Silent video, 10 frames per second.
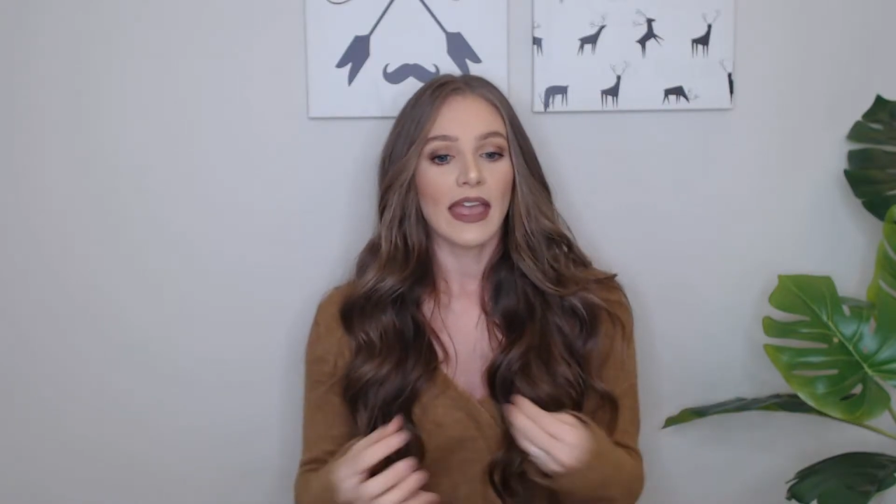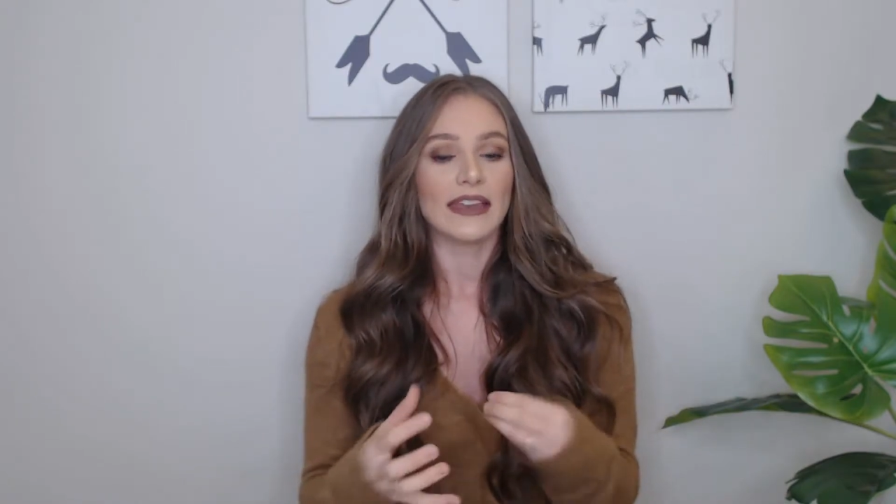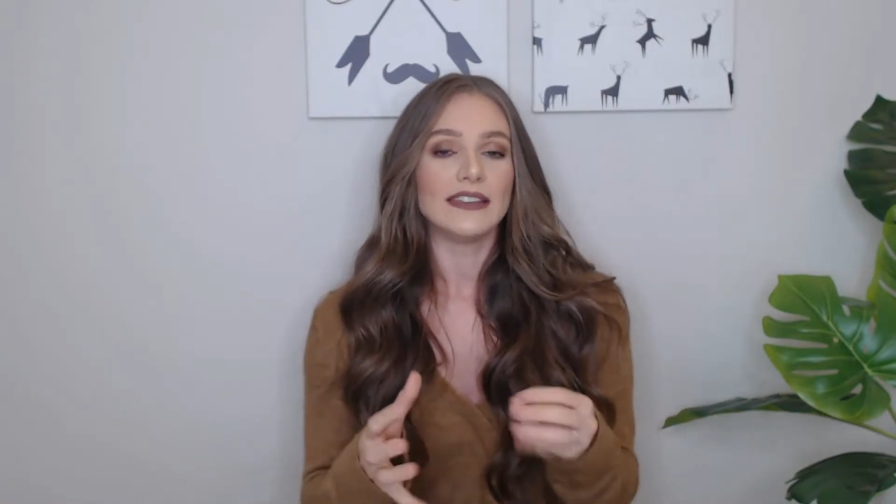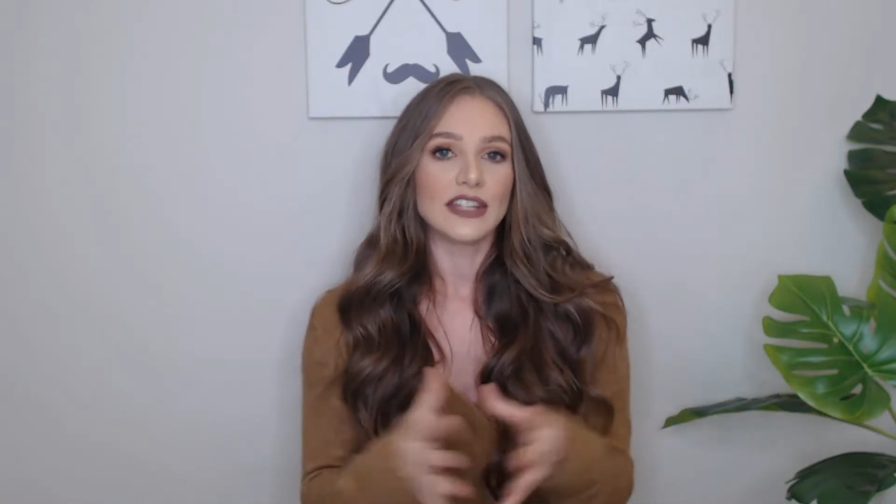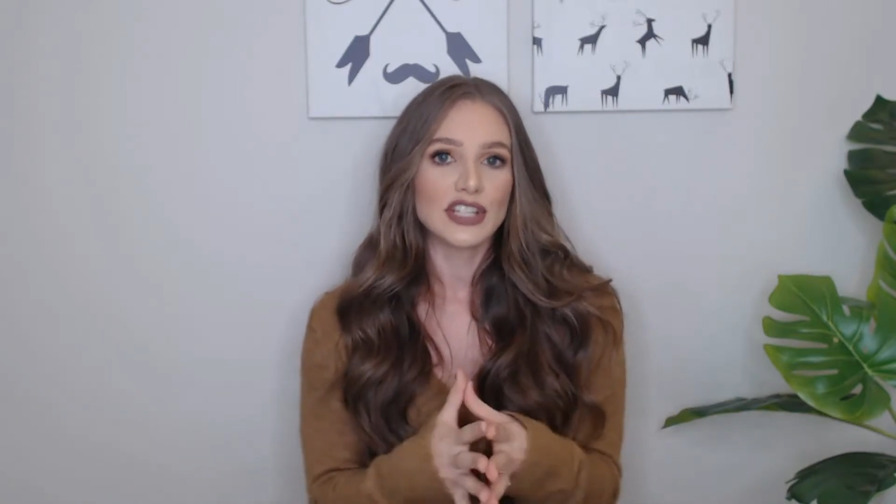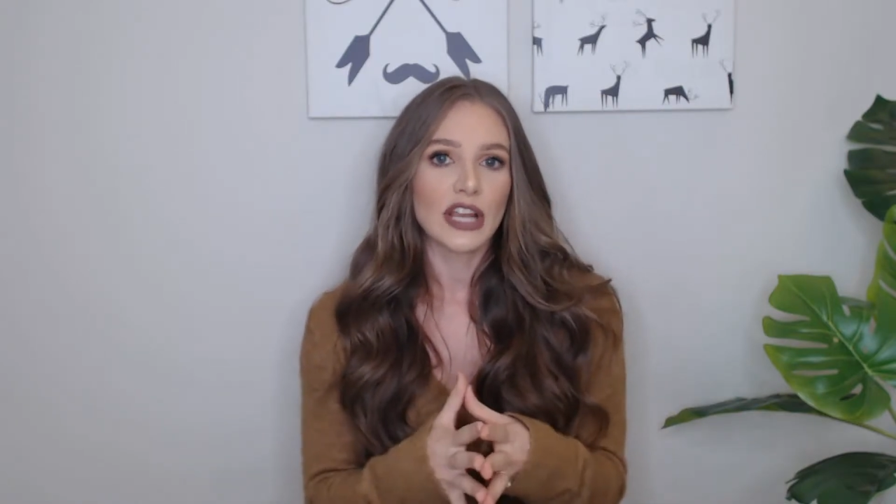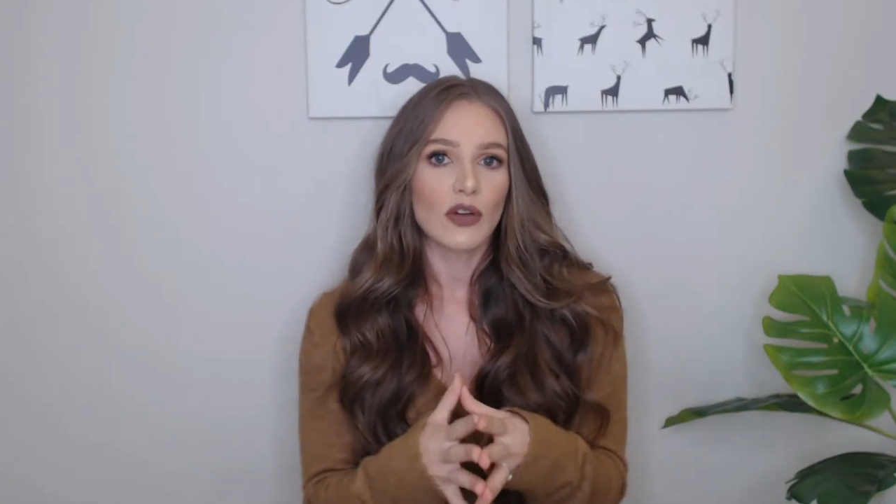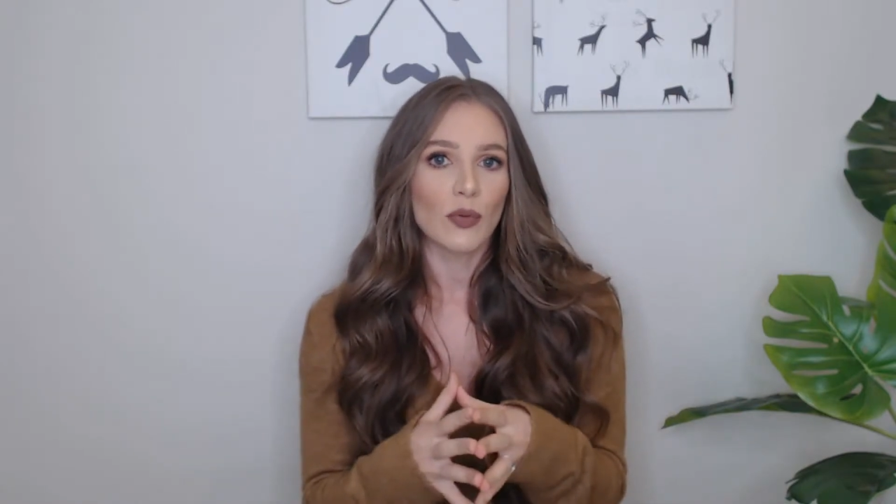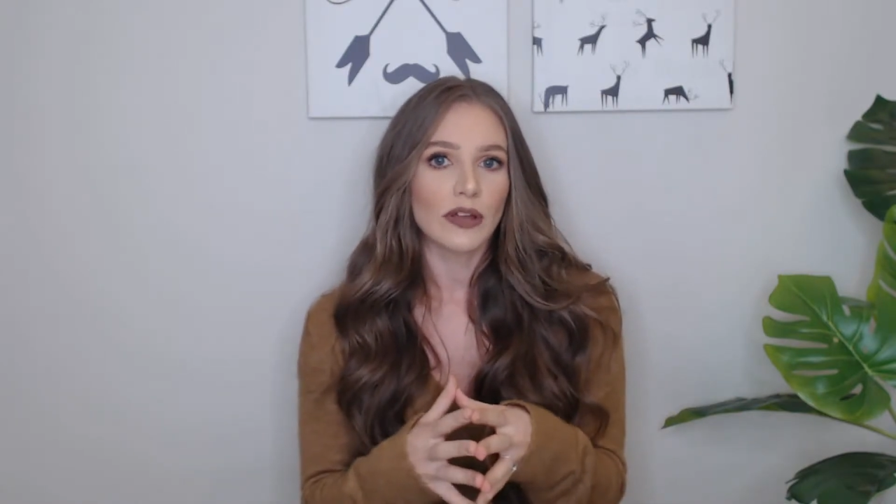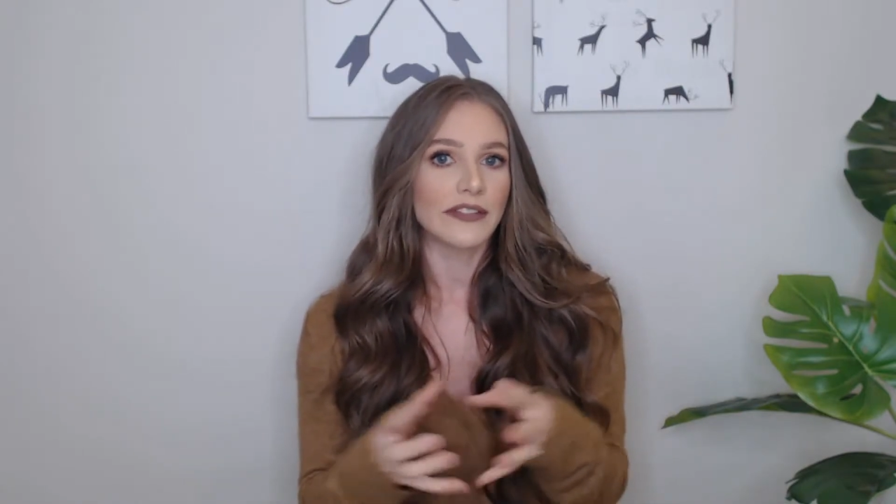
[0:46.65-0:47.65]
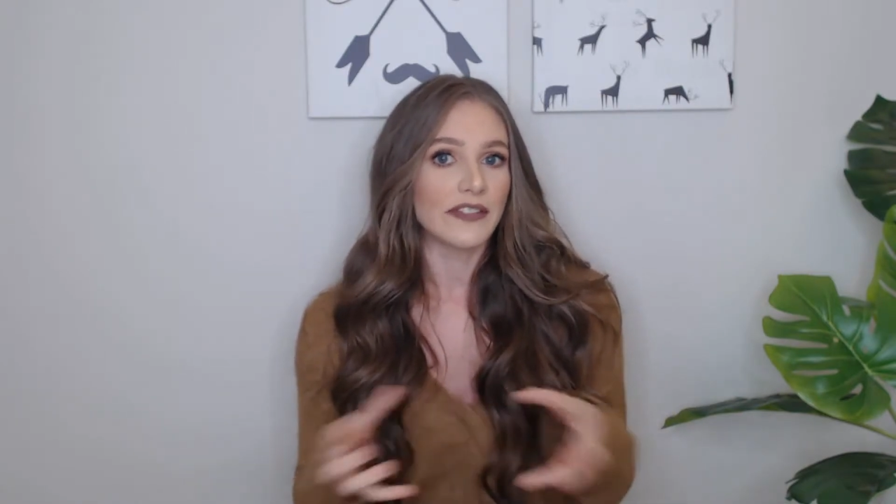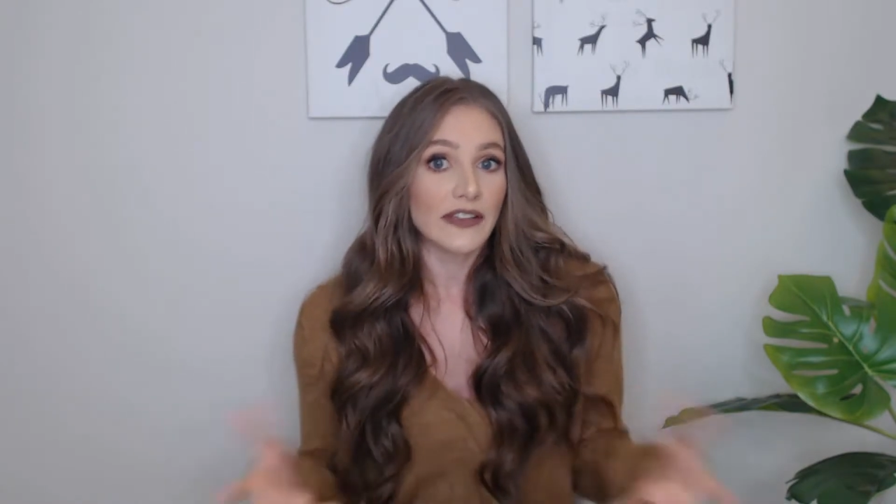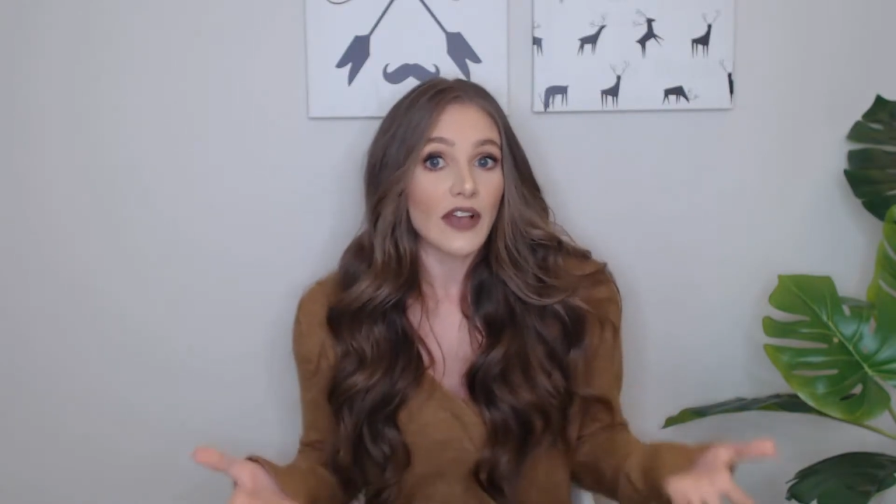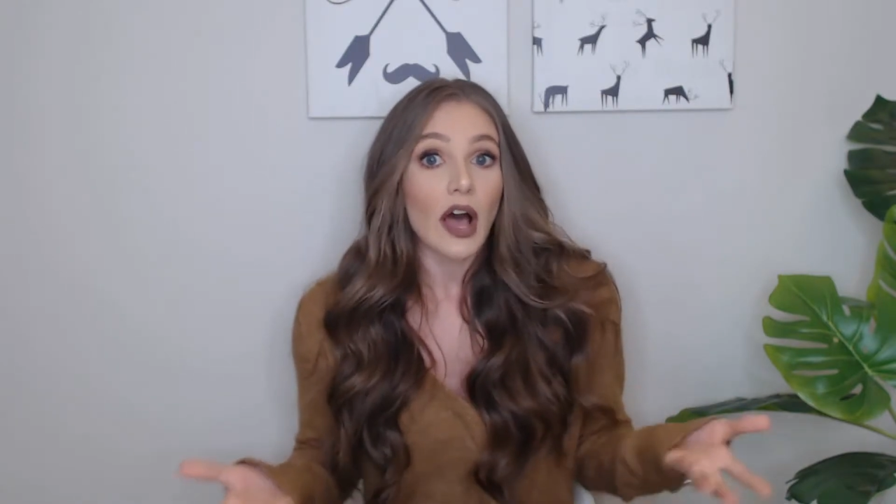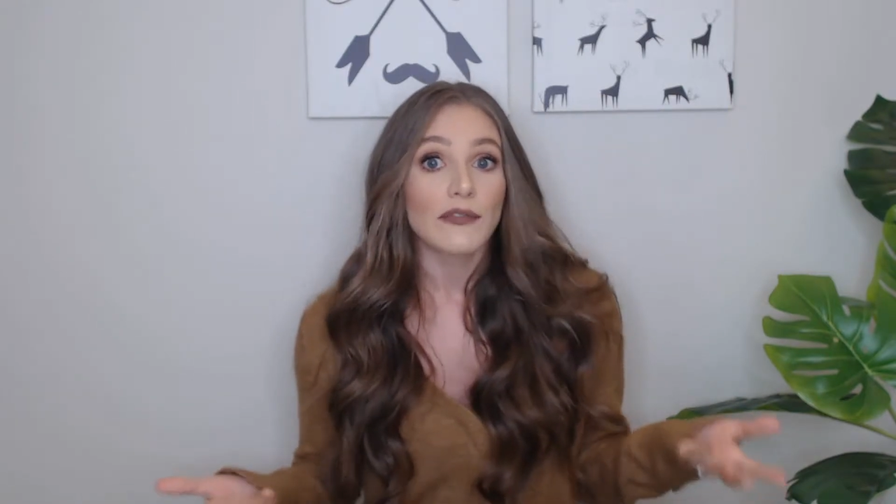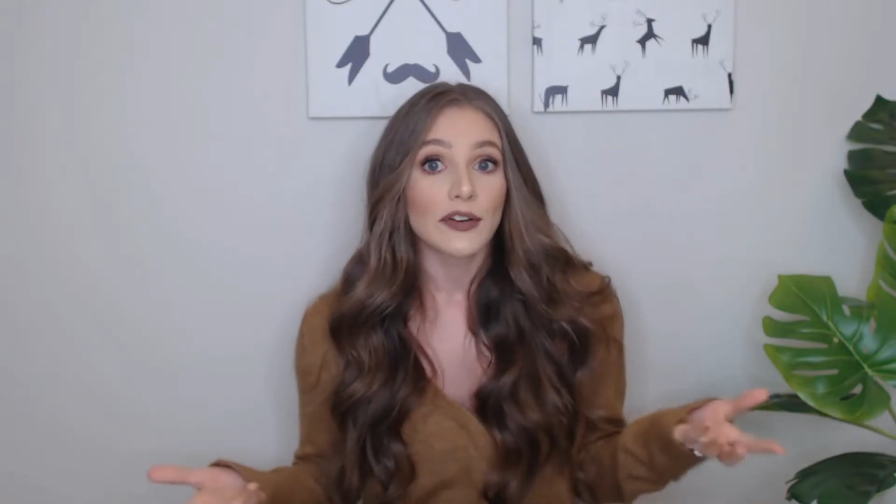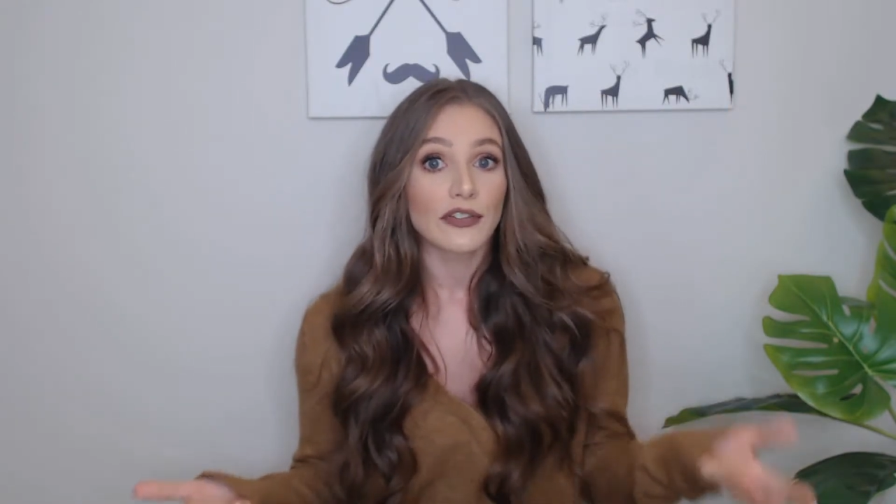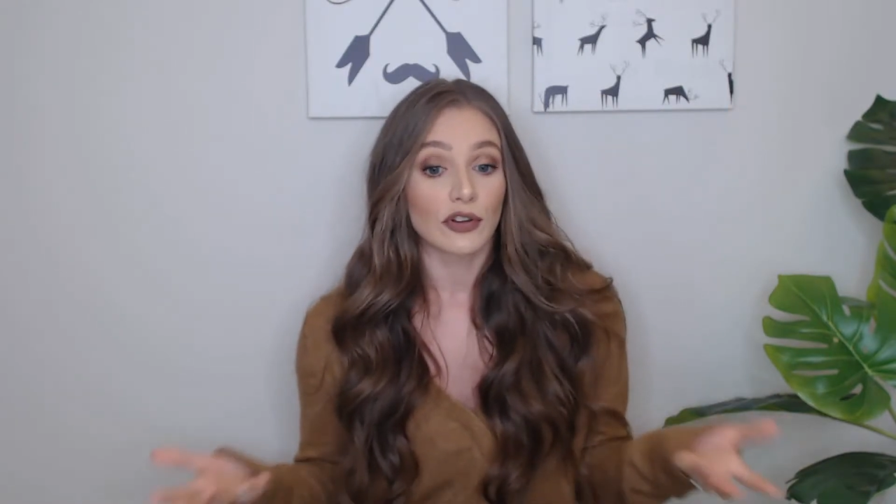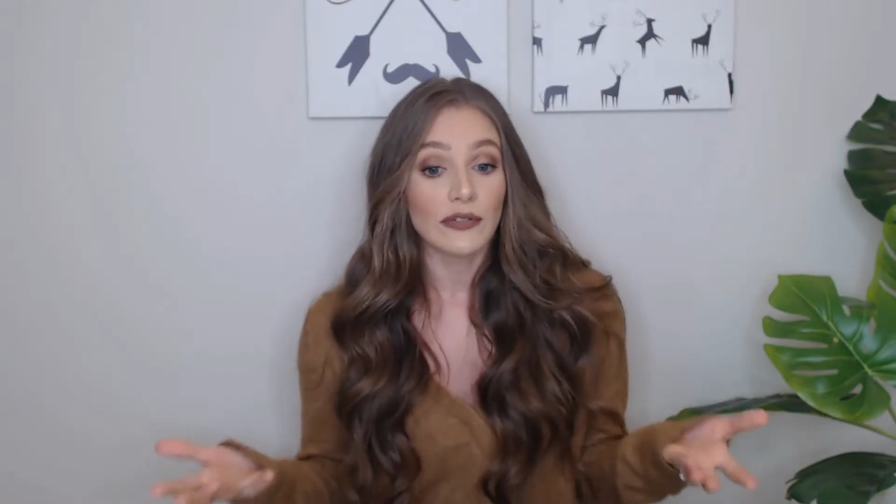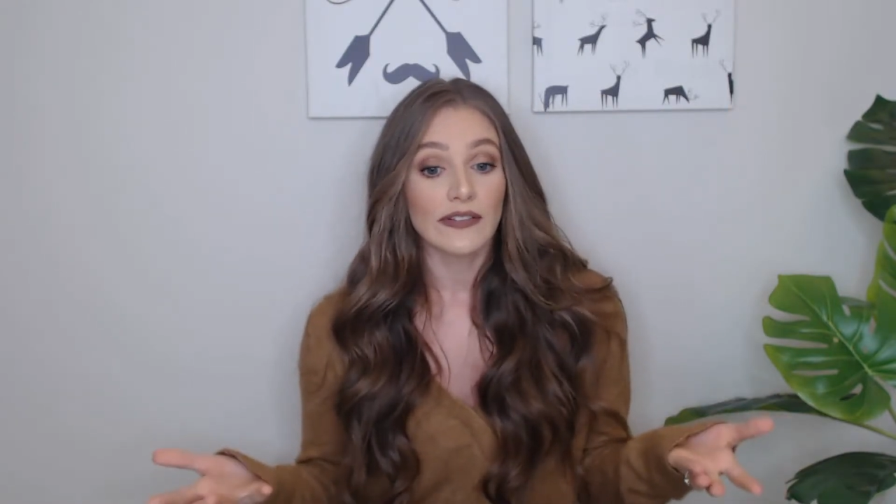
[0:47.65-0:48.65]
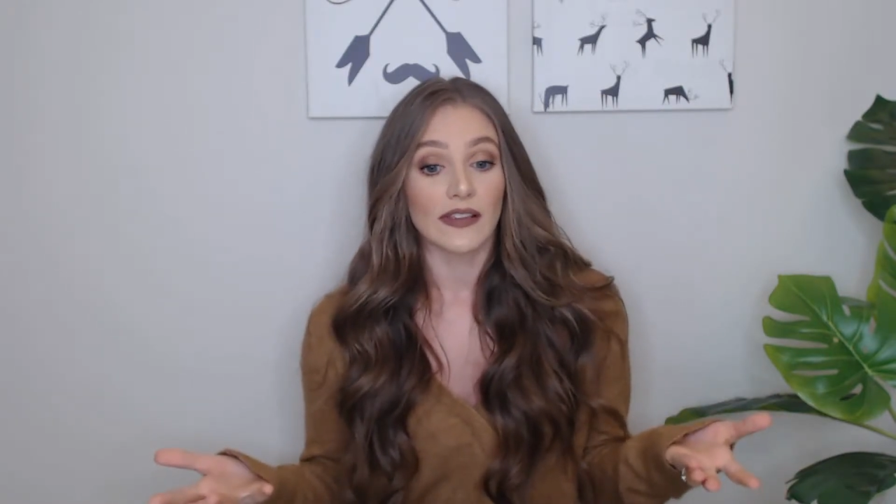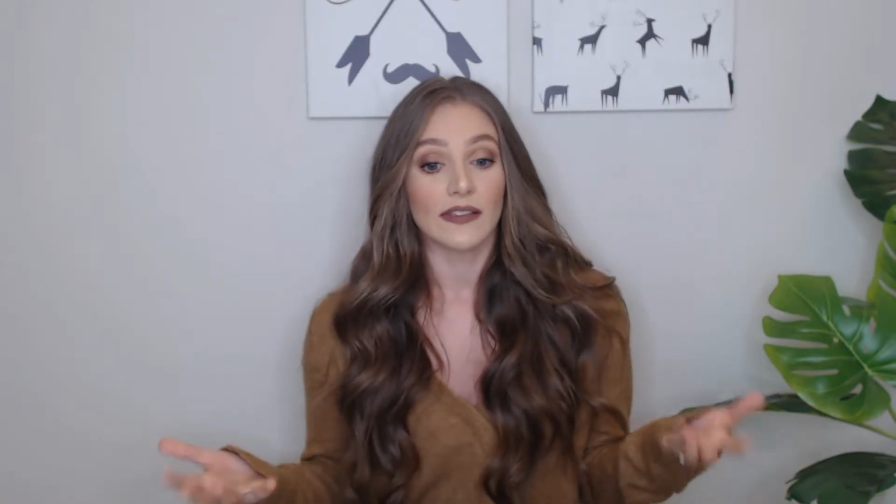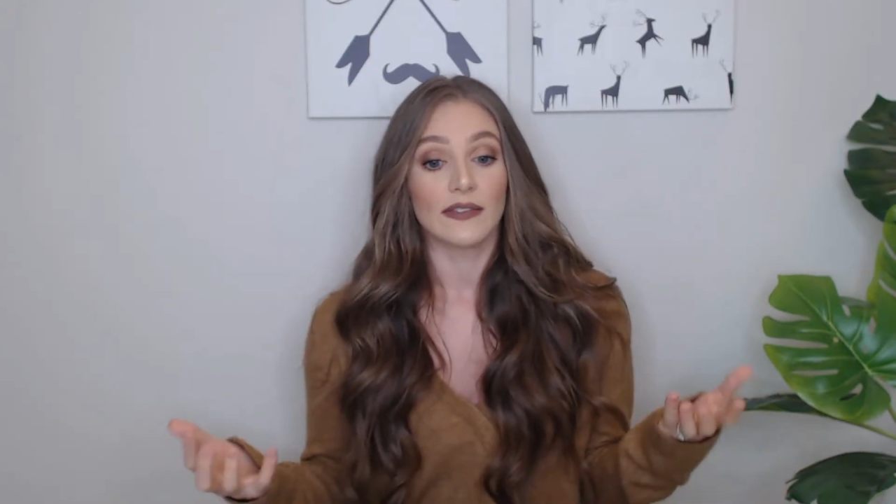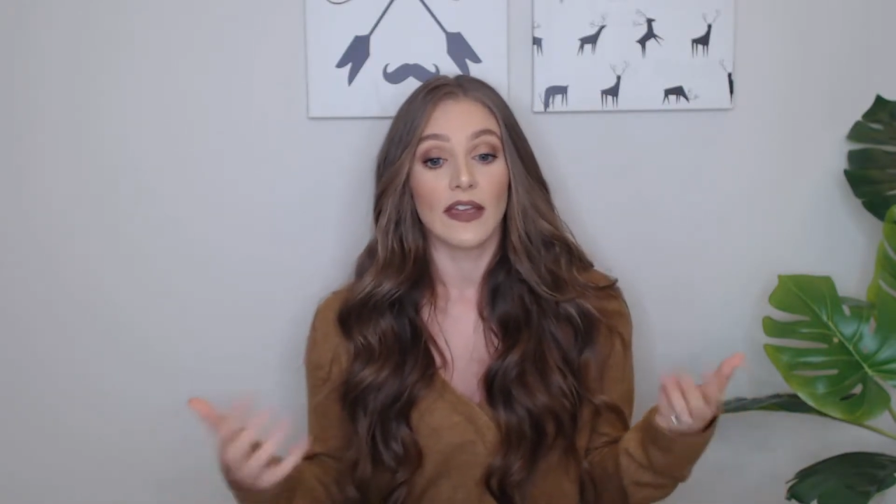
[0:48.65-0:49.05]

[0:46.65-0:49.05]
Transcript: And Dishing Out Wealth does offer services